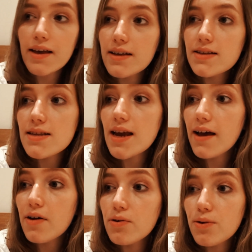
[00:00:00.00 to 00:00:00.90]
It's
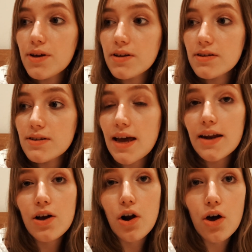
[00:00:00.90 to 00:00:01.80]
now 10
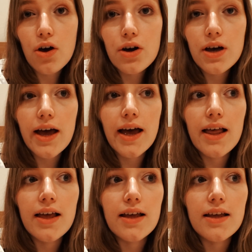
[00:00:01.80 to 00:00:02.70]
o'clock
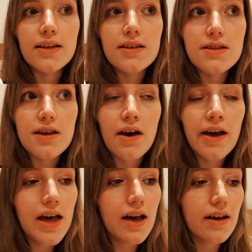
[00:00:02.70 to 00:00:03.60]
and I
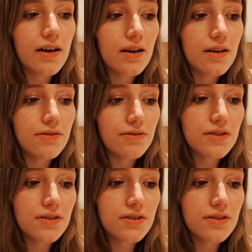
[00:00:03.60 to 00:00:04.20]
have